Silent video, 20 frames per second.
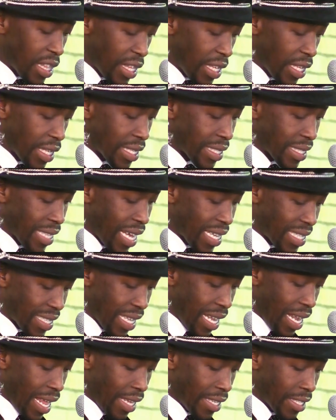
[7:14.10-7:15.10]
is
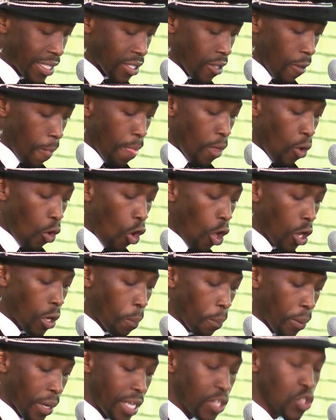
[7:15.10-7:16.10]
excellent or
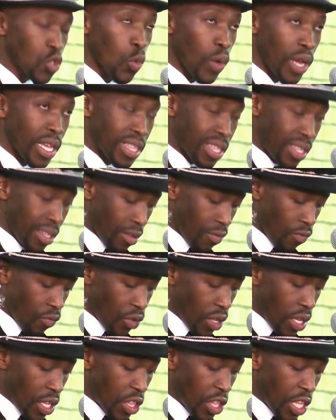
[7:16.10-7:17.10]
praiseworthy,
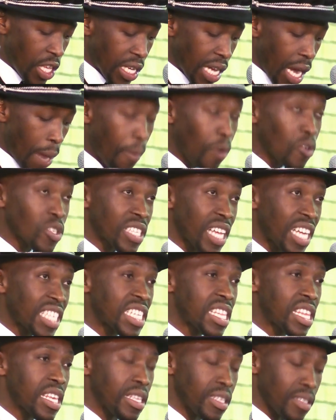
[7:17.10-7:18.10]
think about such
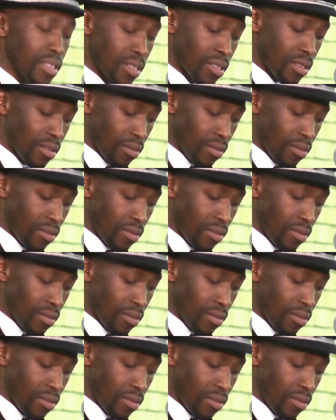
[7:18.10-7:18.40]
things."